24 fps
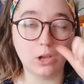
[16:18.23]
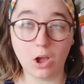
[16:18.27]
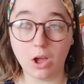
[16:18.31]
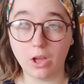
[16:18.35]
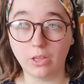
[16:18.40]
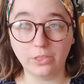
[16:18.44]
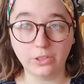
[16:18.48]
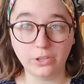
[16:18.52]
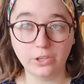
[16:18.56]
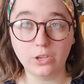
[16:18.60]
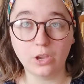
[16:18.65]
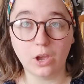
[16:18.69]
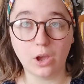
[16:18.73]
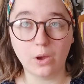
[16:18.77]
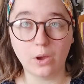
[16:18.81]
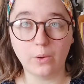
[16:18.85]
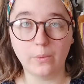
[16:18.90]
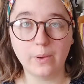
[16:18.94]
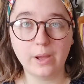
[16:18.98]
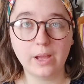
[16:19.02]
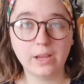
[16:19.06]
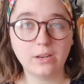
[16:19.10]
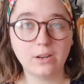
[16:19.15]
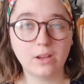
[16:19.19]
on the
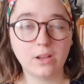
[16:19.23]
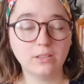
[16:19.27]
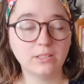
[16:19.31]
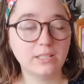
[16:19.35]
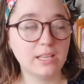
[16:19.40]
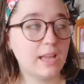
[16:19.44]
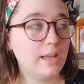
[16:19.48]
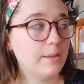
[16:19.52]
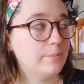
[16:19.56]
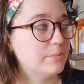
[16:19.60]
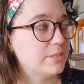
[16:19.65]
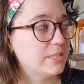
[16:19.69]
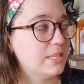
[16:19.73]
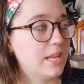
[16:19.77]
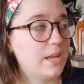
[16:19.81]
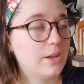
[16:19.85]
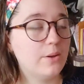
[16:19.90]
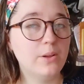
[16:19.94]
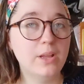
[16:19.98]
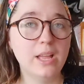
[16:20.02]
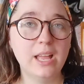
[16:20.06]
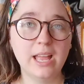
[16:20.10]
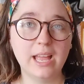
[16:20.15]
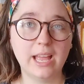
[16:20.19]
go at all times
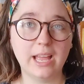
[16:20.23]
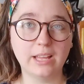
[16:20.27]
now,